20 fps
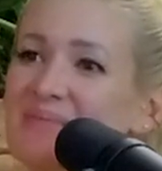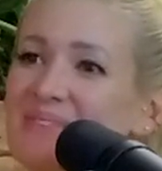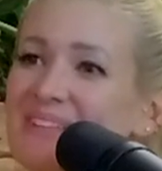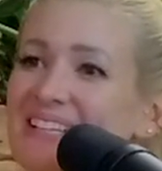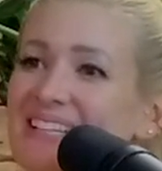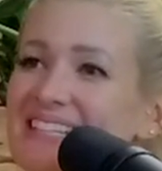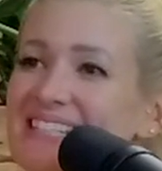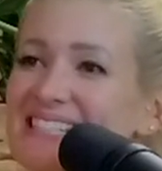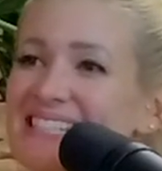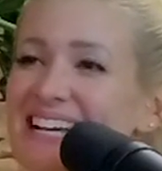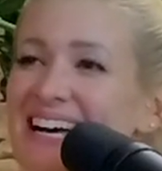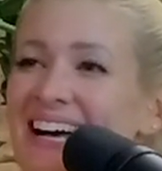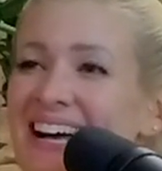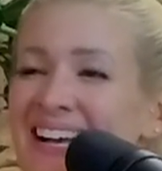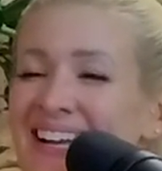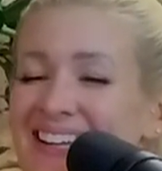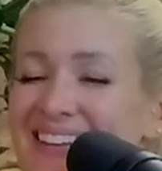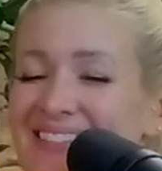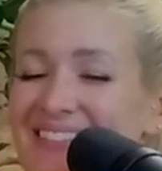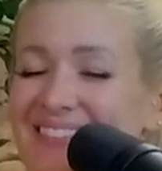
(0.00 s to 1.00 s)
because
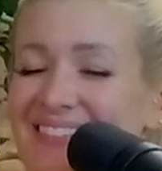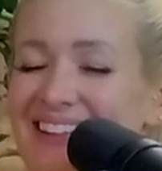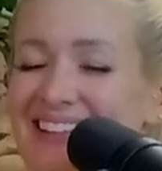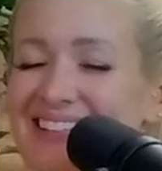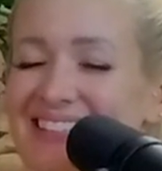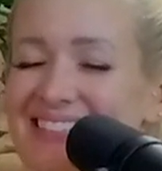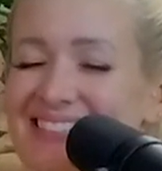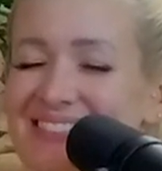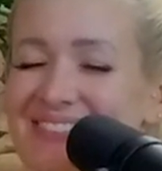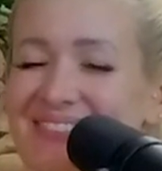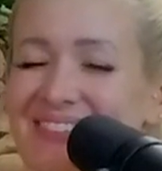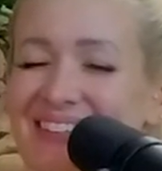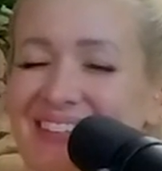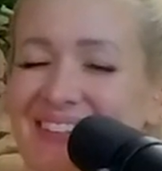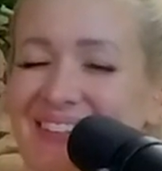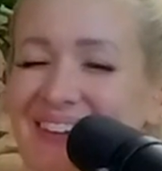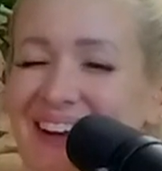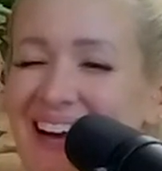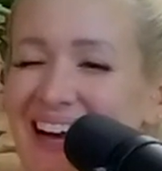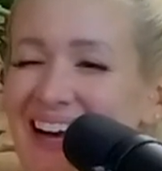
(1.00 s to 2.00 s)
I know that doesn't
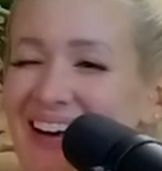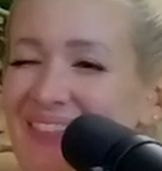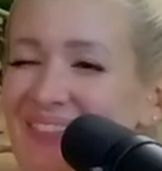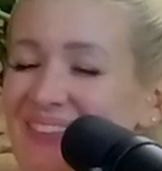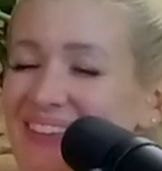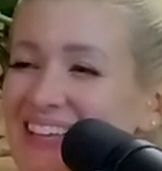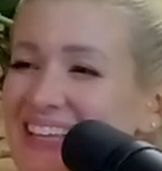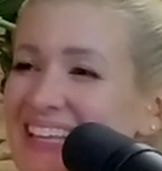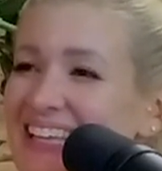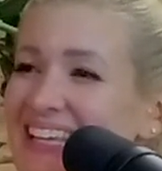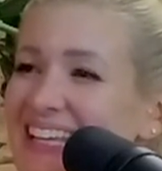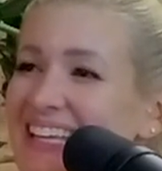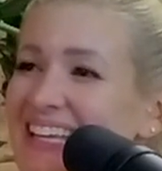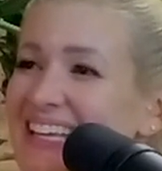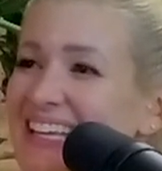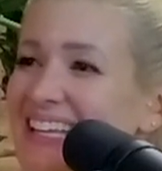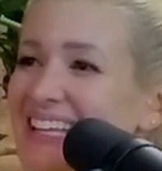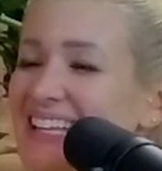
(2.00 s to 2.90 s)
make you happy.